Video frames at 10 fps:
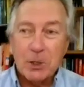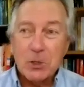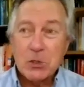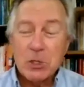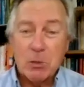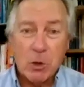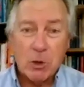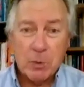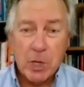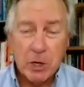
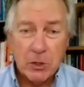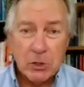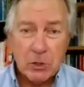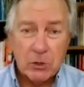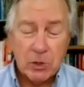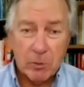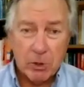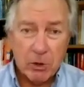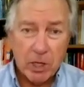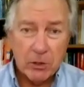Samoan parents who
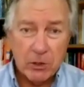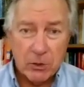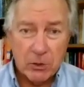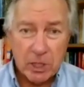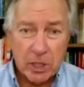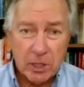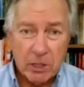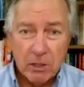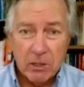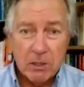immigrated to New
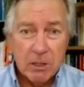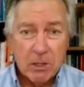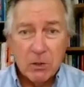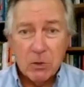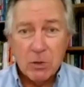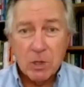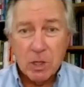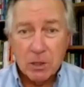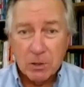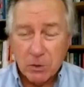Zealand.
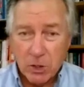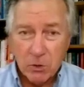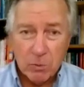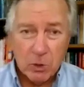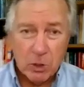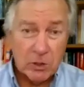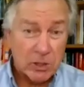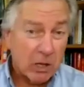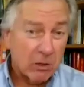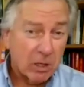You were born
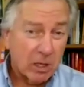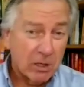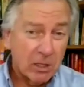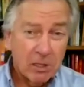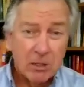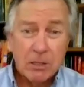South Auckland.